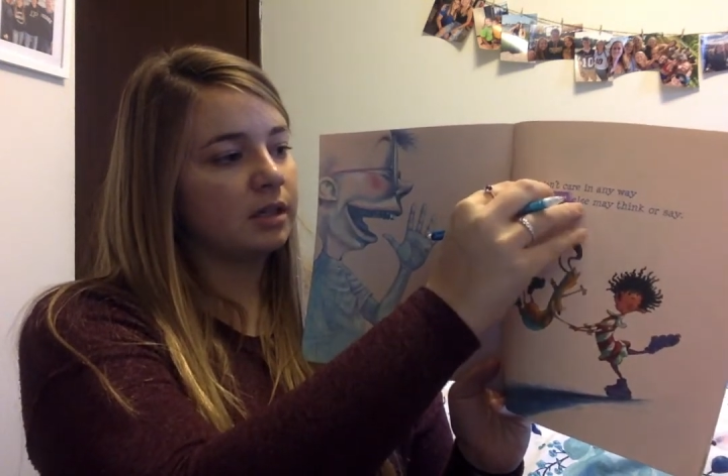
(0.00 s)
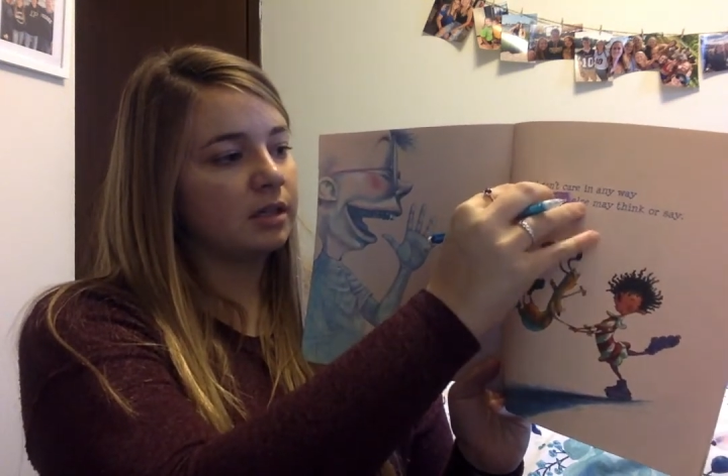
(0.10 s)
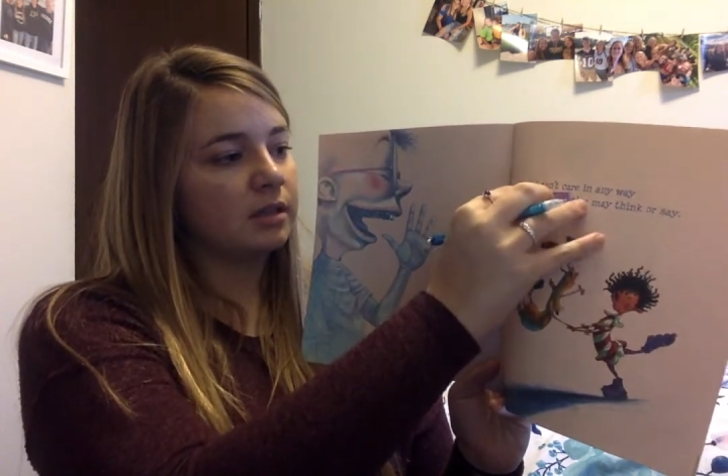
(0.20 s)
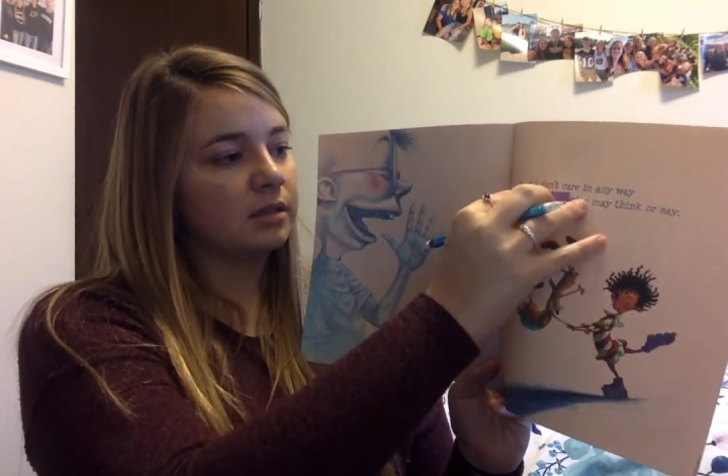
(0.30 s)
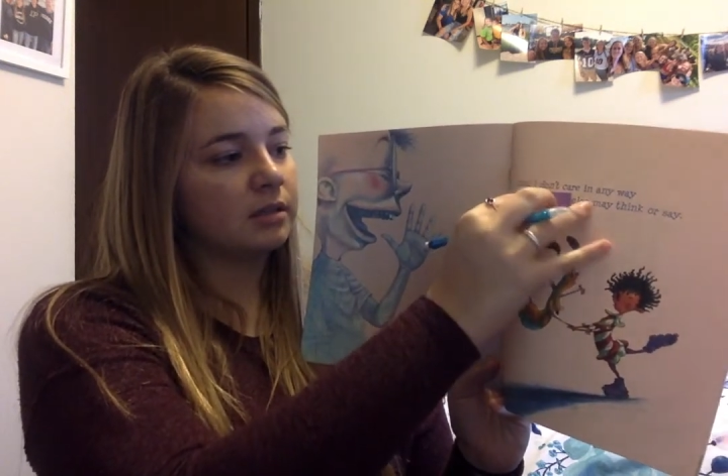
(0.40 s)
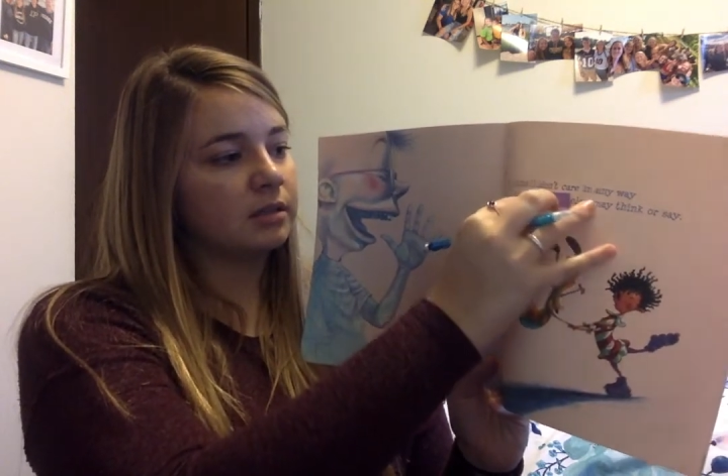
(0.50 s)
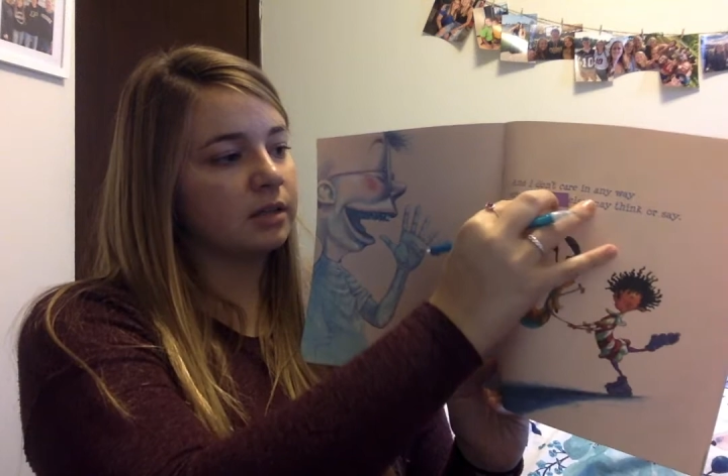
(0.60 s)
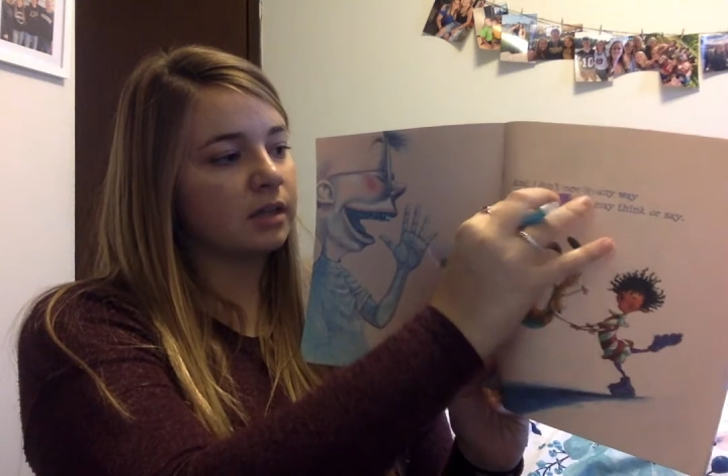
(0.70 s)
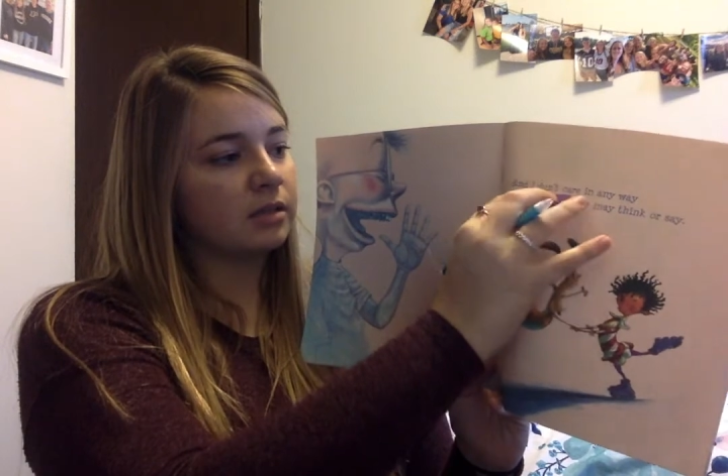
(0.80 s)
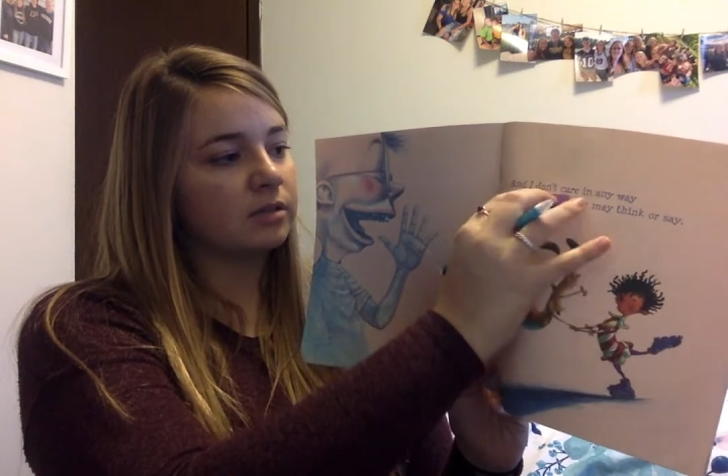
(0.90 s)
and
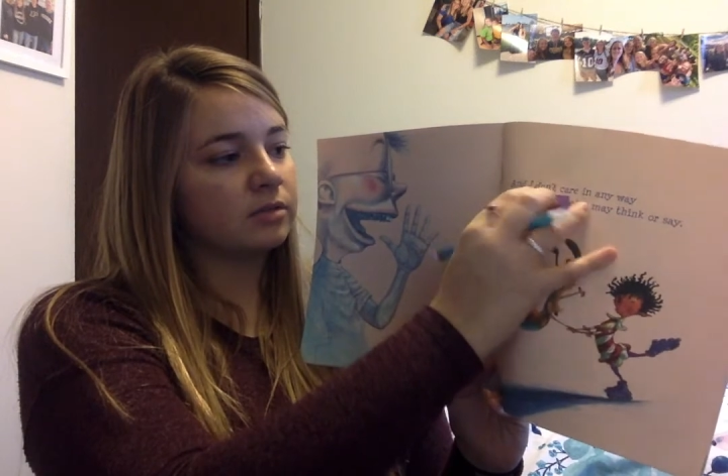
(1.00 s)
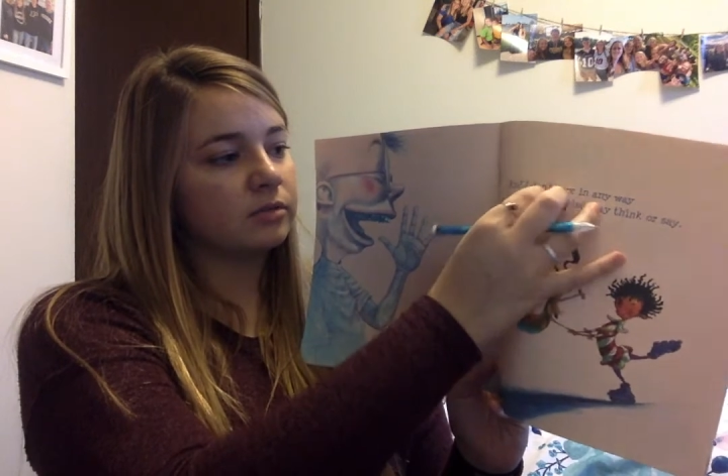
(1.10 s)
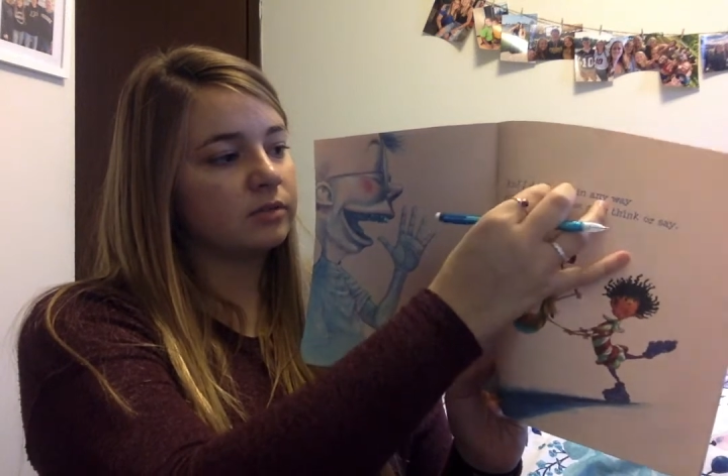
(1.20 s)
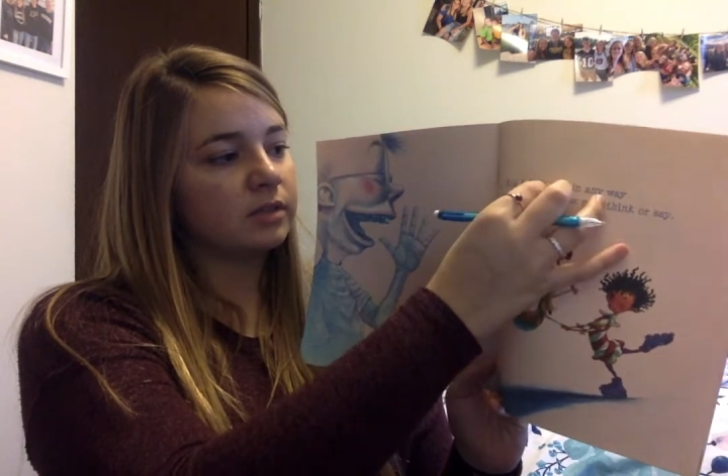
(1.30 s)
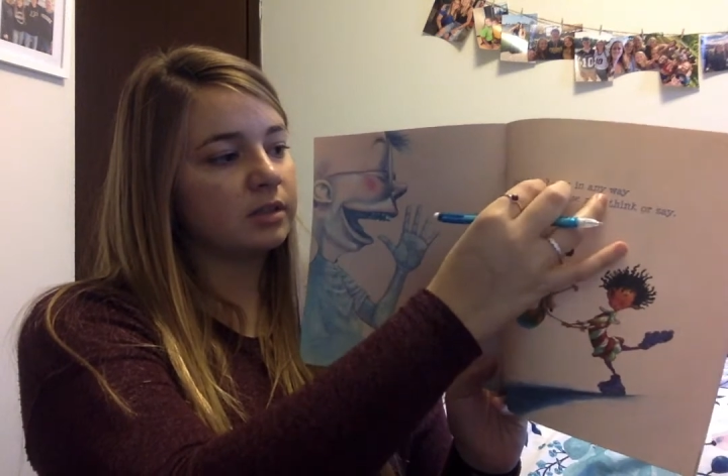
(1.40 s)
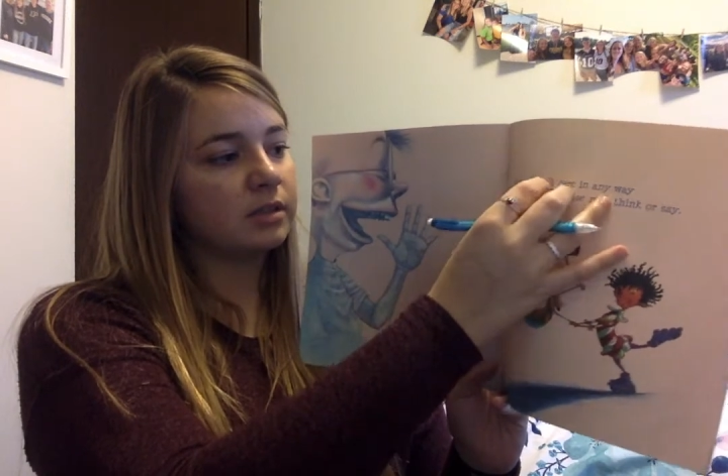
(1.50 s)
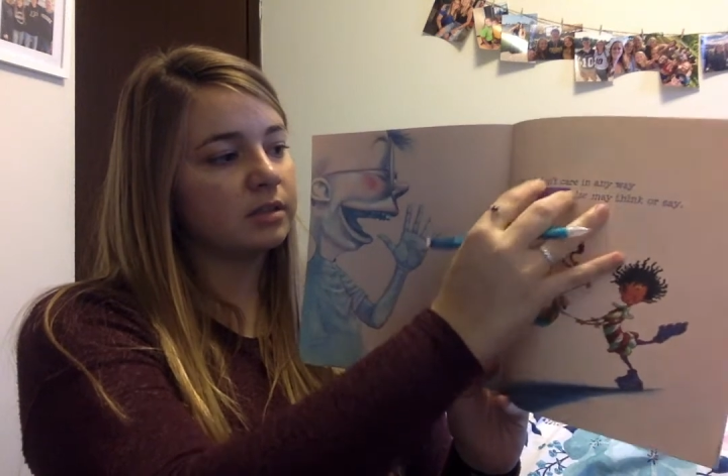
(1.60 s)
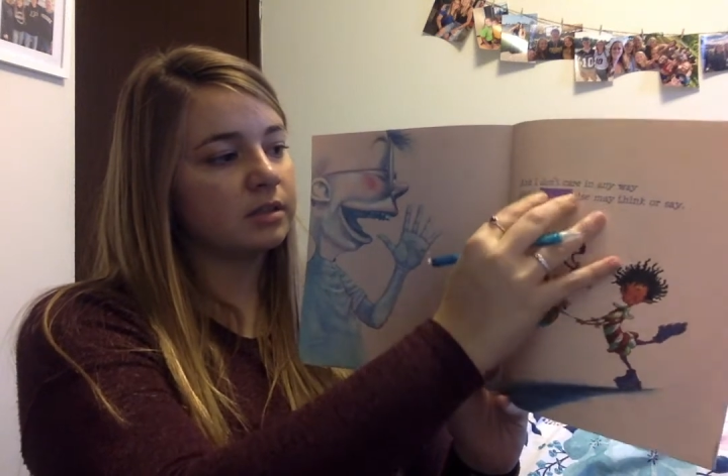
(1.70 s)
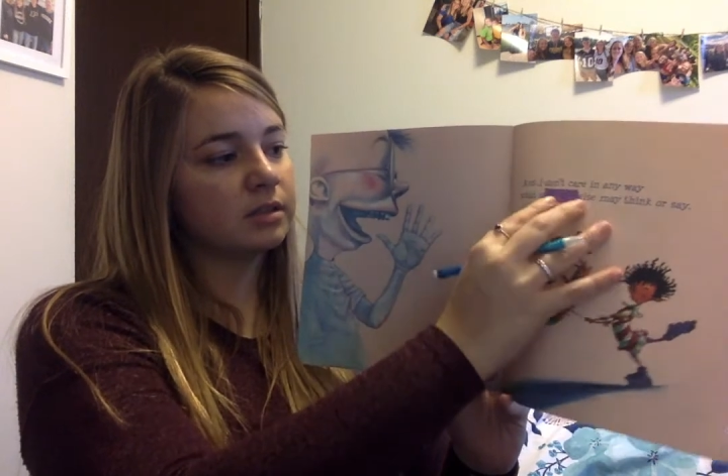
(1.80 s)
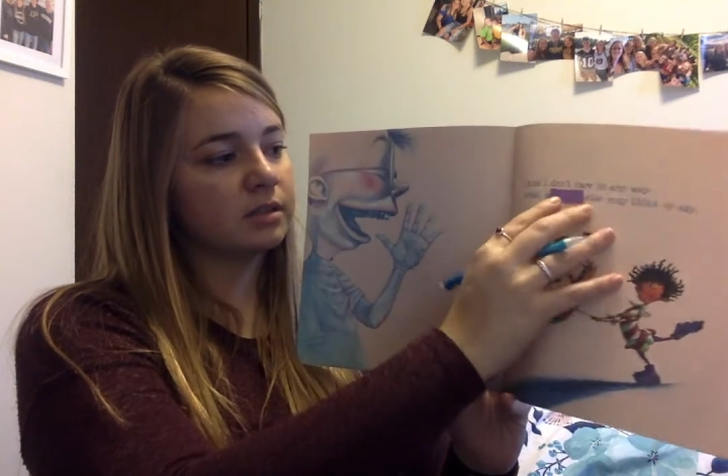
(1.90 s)
look at the
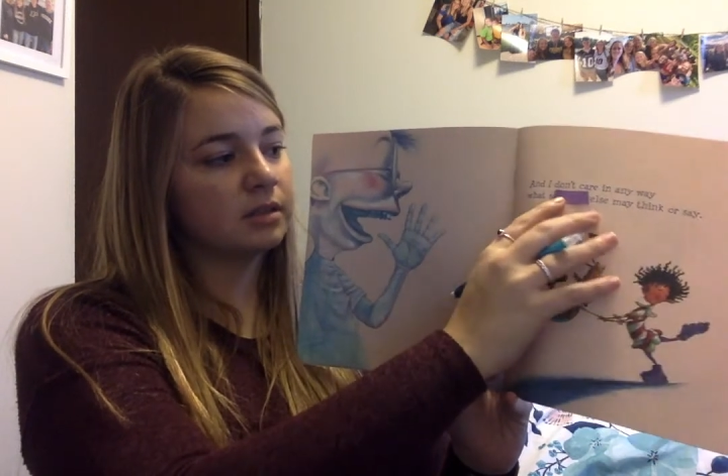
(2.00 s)
first